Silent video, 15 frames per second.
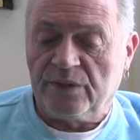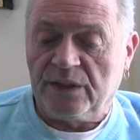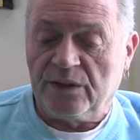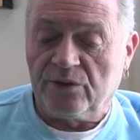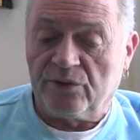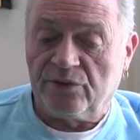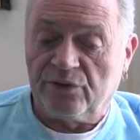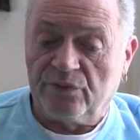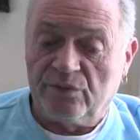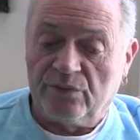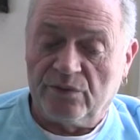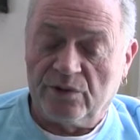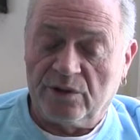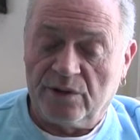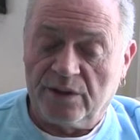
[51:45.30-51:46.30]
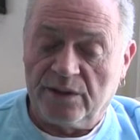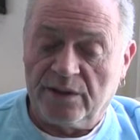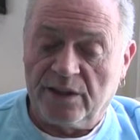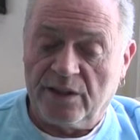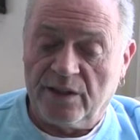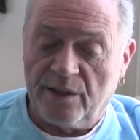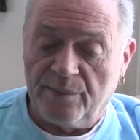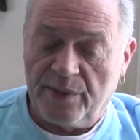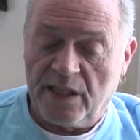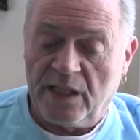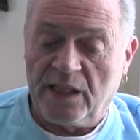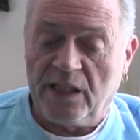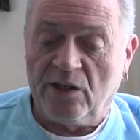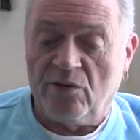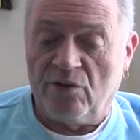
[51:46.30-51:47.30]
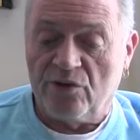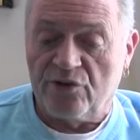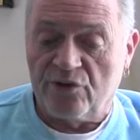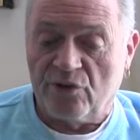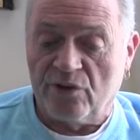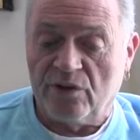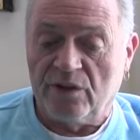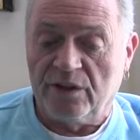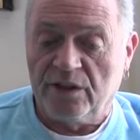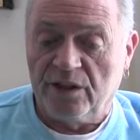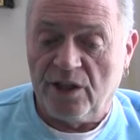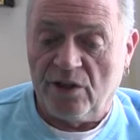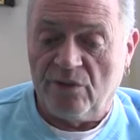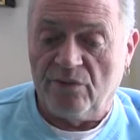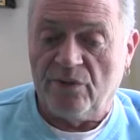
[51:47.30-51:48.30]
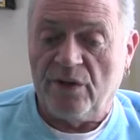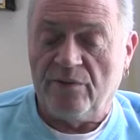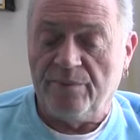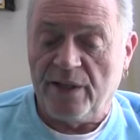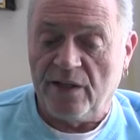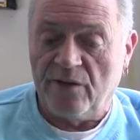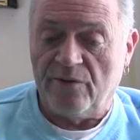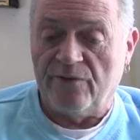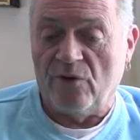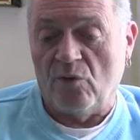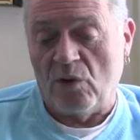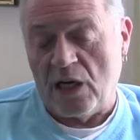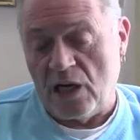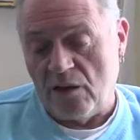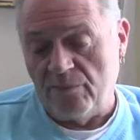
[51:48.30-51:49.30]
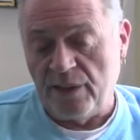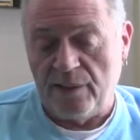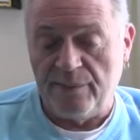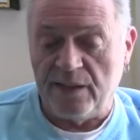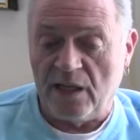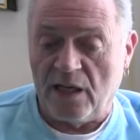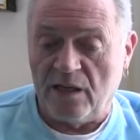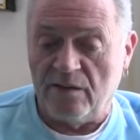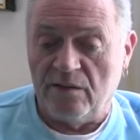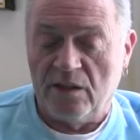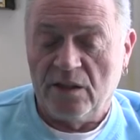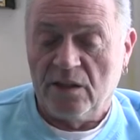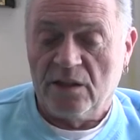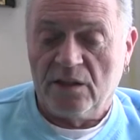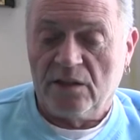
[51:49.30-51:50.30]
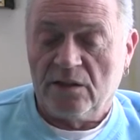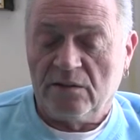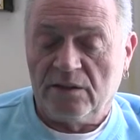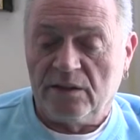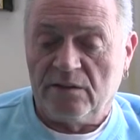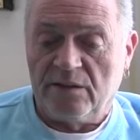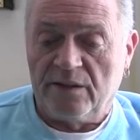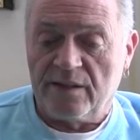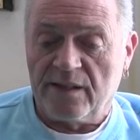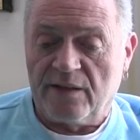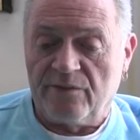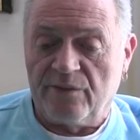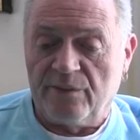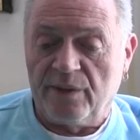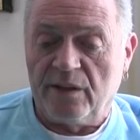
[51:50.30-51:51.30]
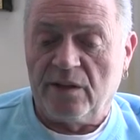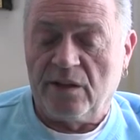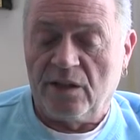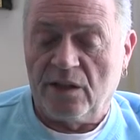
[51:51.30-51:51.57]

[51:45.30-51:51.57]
either were there in the beginning or short, you know, have been there for a while, maybe not. They don't always have to be,